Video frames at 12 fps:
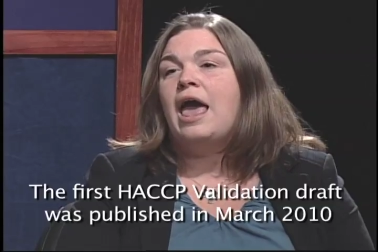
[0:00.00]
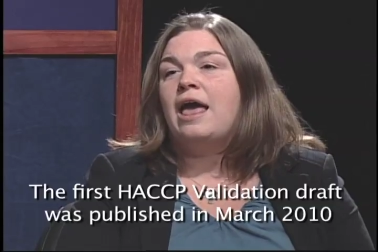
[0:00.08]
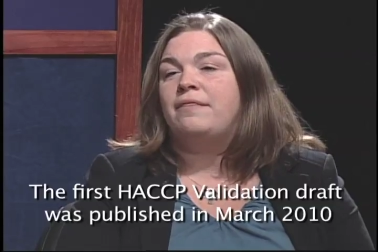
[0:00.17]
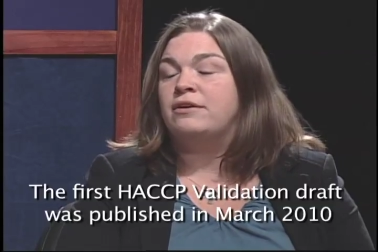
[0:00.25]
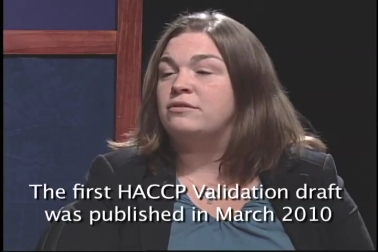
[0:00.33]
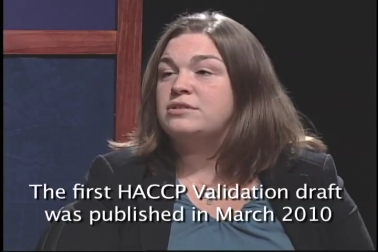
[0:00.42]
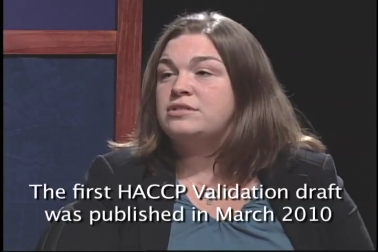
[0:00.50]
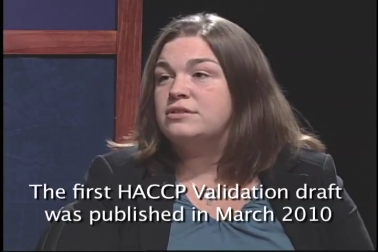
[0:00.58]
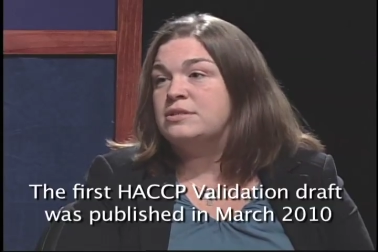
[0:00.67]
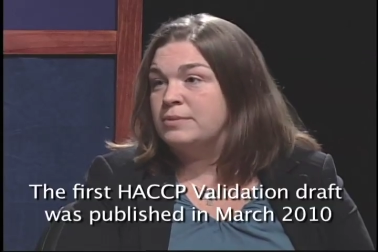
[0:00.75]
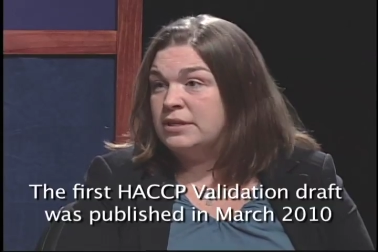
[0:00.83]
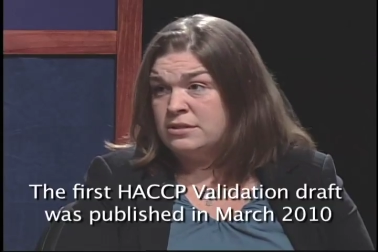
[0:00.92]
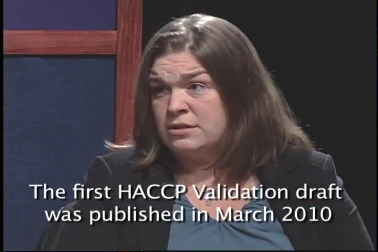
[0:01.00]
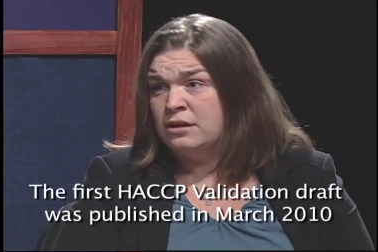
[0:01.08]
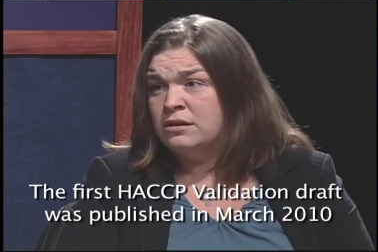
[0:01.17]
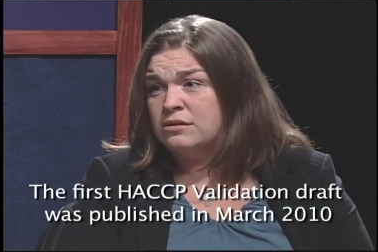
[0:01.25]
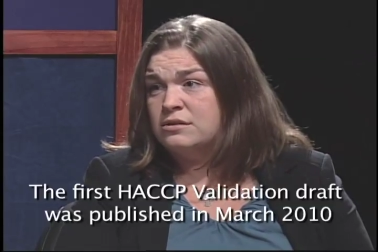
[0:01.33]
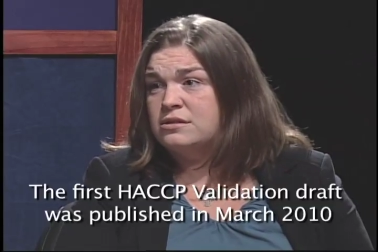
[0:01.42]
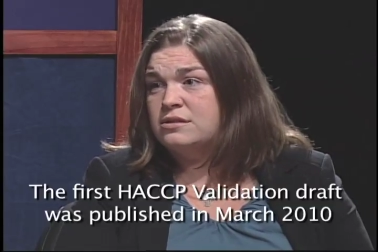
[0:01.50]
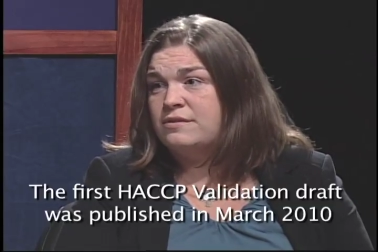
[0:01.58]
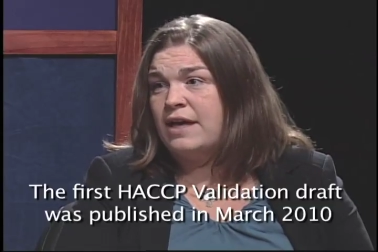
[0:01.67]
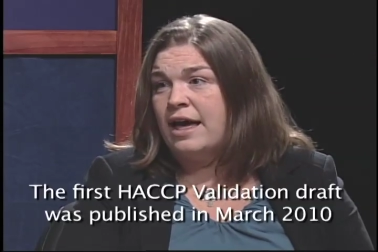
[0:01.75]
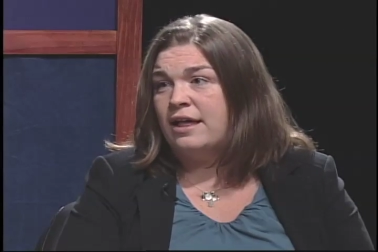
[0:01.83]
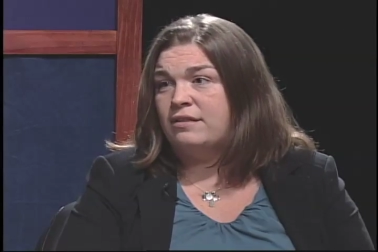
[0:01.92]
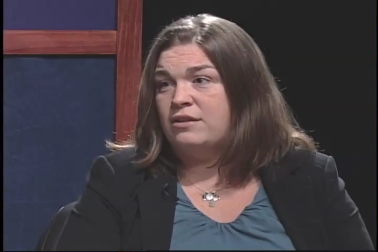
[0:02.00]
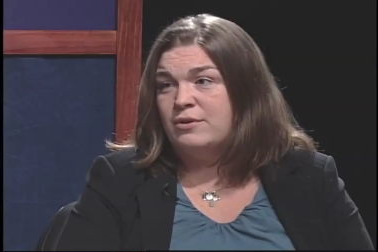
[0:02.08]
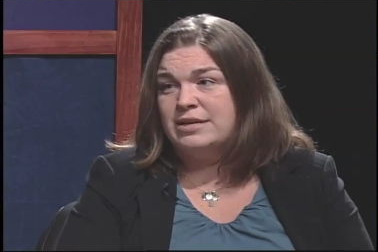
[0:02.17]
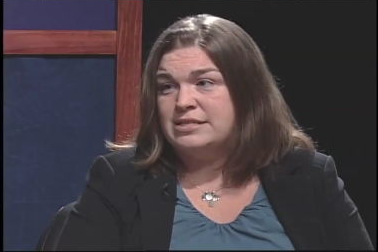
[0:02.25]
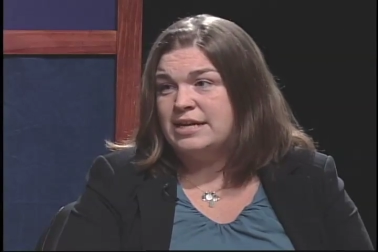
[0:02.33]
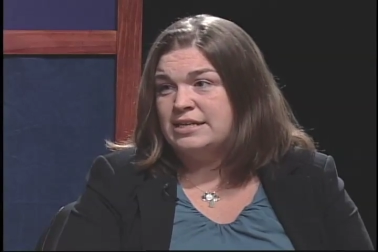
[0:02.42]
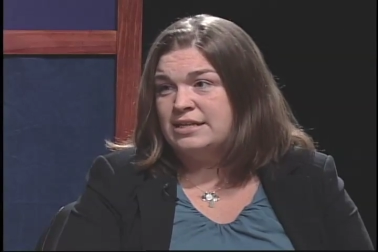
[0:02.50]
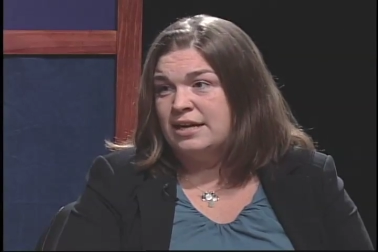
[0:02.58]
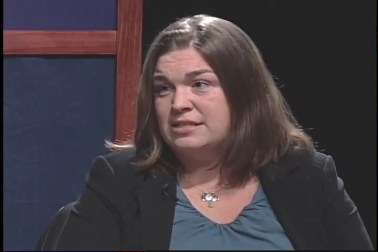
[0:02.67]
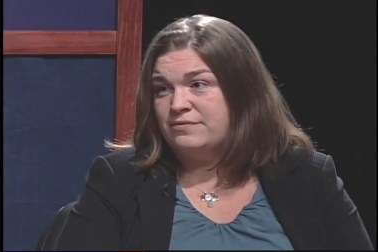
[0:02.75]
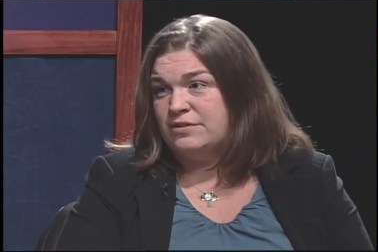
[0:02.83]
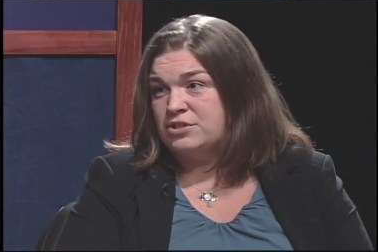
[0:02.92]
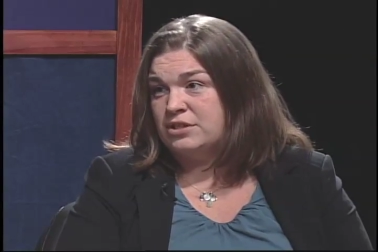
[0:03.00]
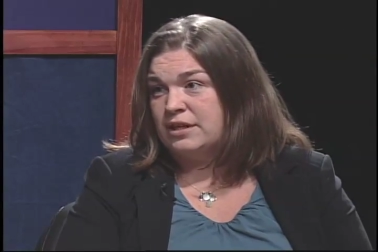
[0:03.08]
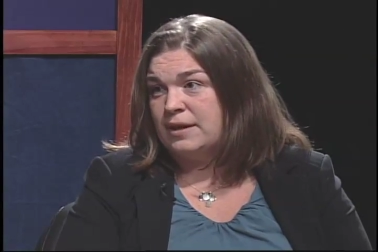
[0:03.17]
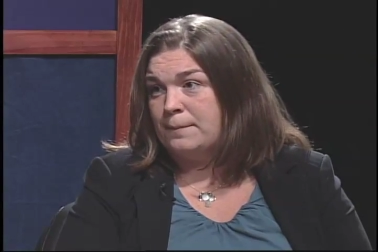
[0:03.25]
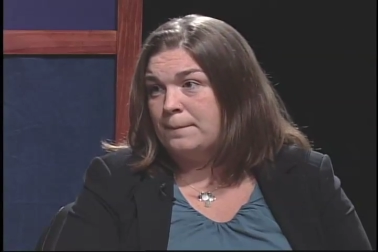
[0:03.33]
and there were still some concerns that USDA did the not industry generally